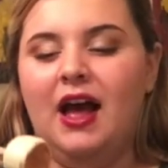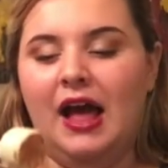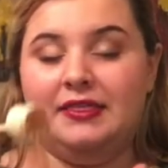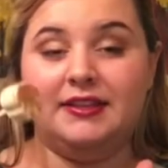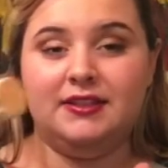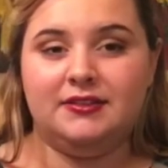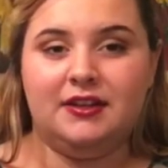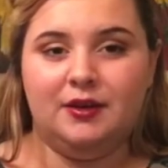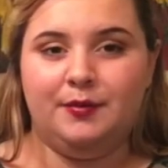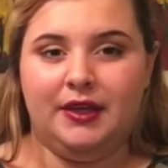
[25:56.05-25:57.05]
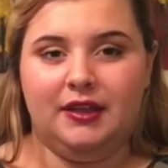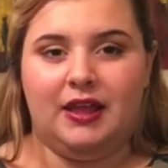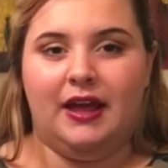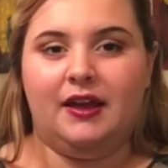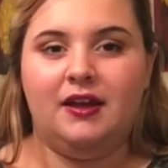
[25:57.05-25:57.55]
This is gonna be
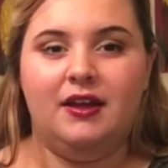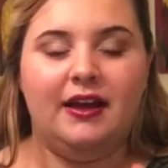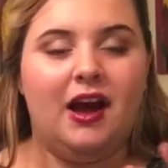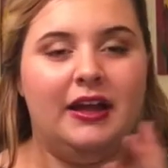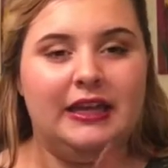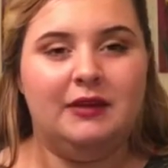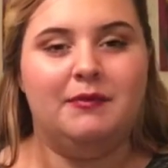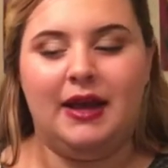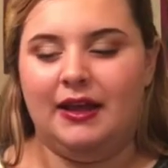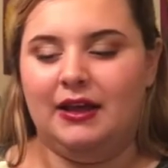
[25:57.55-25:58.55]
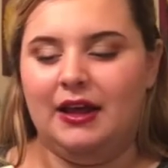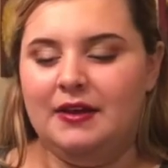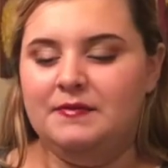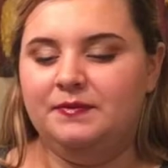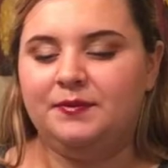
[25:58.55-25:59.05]
like in
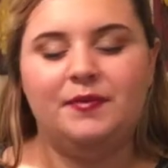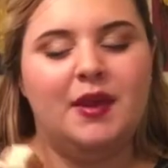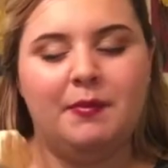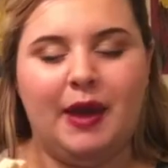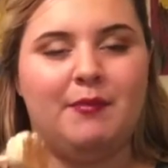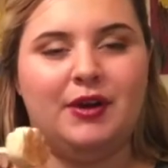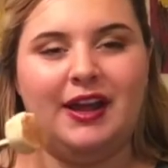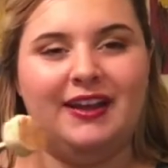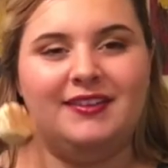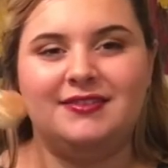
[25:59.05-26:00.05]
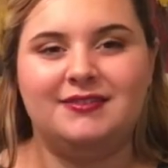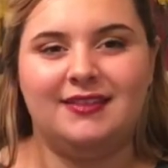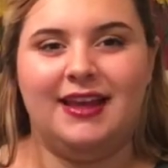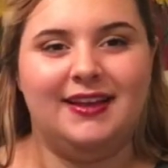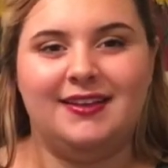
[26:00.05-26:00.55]
my Pamper Night
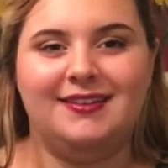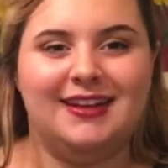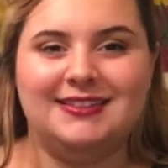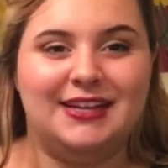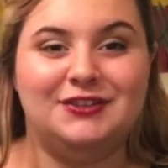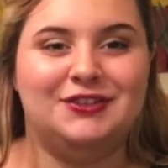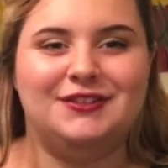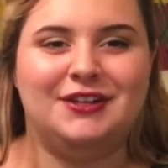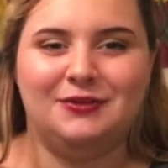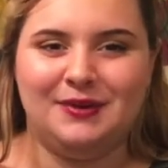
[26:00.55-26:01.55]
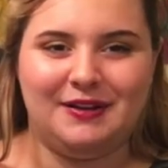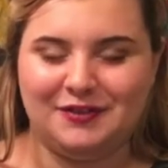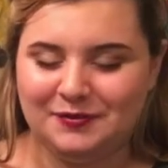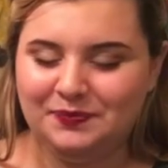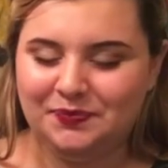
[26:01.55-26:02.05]
like essentials or
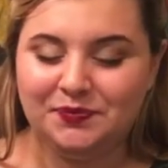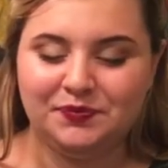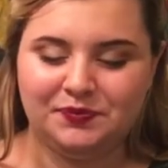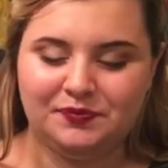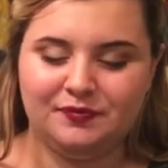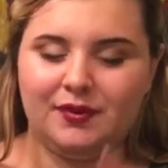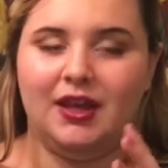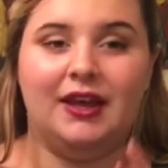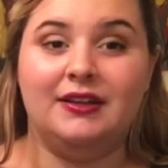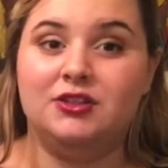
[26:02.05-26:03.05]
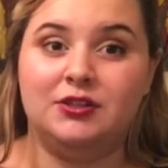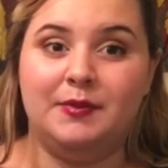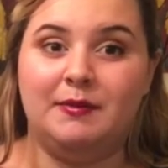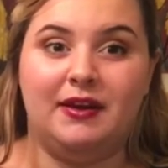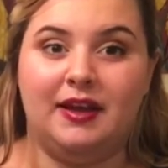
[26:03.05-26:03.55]
whatever. It just
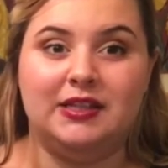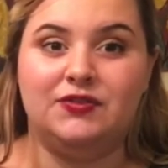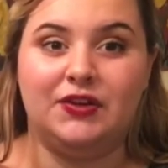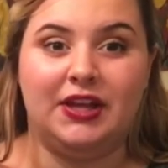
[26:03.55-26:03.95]
made my hands feel